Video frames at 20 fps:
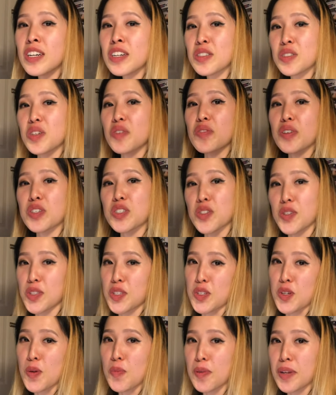So if you enjoyed this
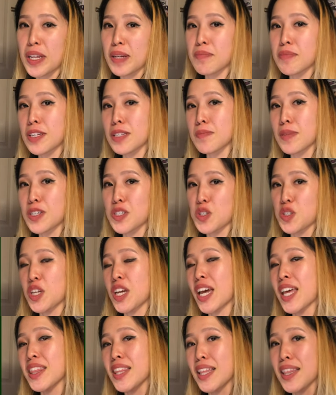opening, please make sure to
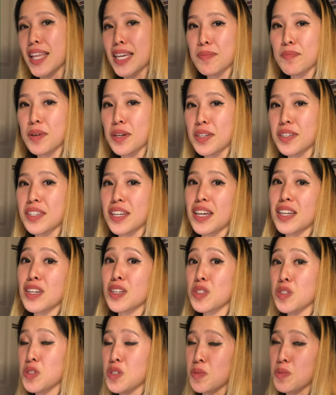hit that like button and
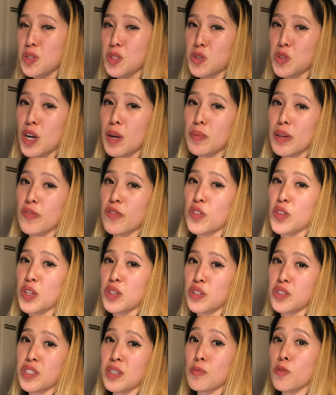also subscribe if you'd like
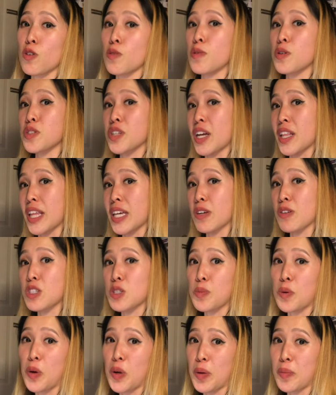to see more multi-language
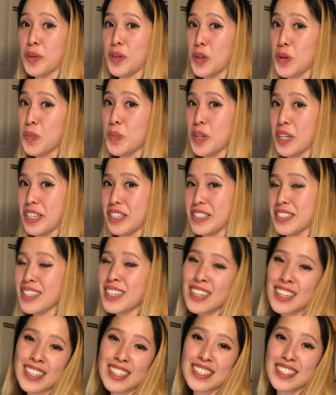Pokemon openings.
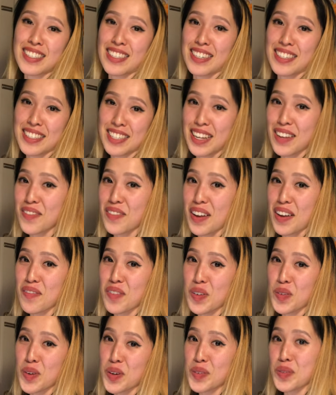Stay safe,
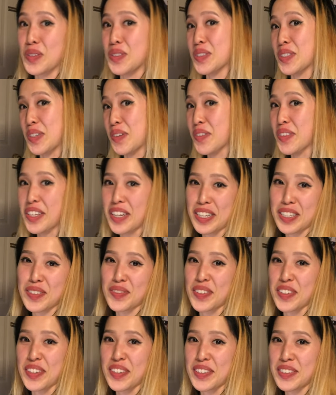everyone. We'll see you in the next
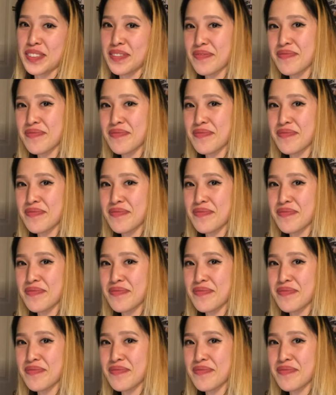video.